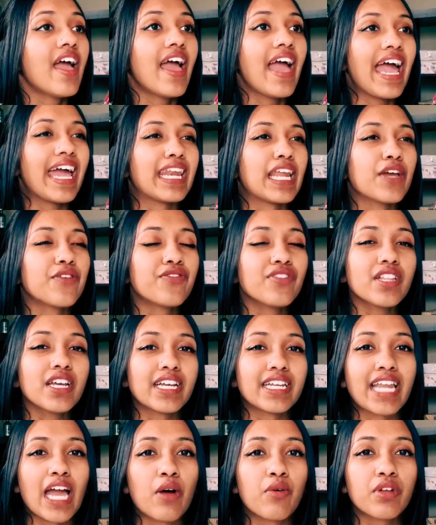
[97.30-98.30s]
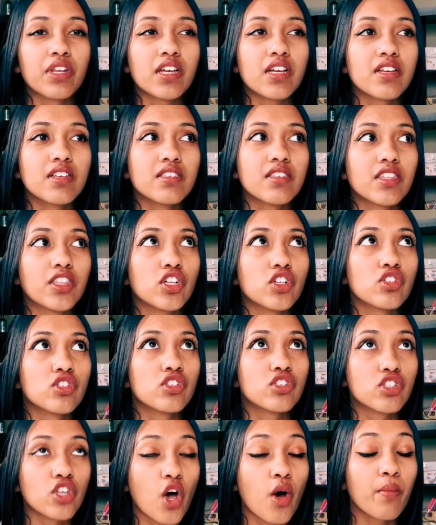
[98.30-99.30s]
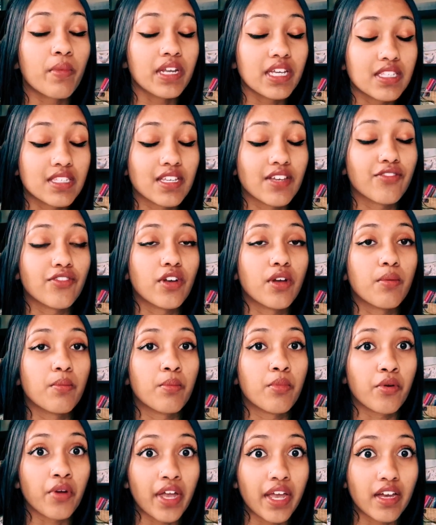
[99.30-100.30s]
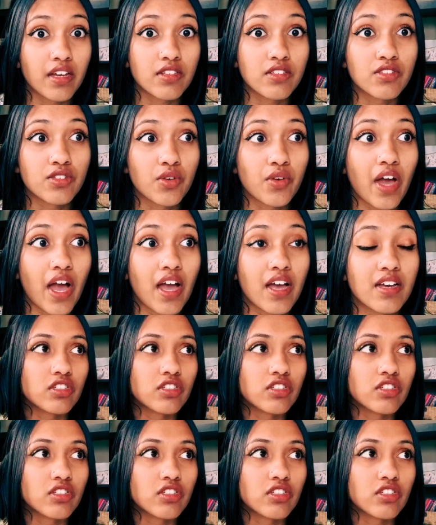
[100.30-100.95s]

And I feel like nowadays there's so many different brands, you guys,